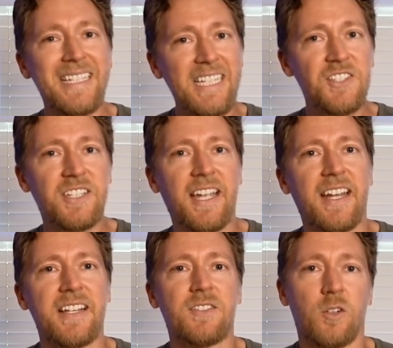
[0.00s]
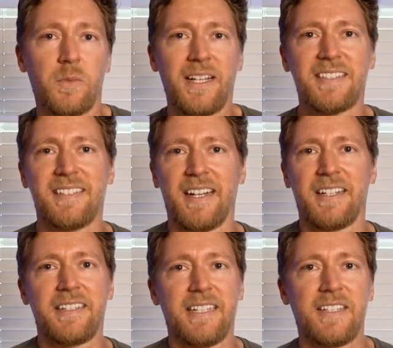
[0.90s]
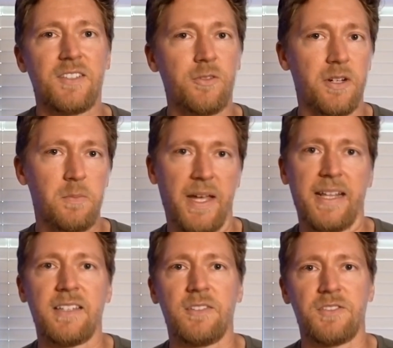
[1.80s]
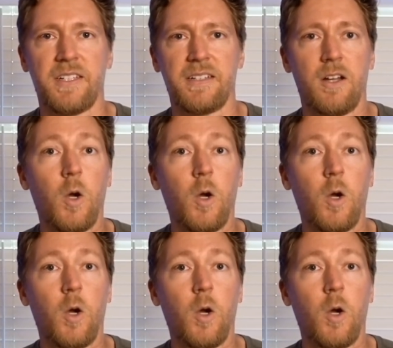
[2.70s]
each candy's normalized data into an embedding using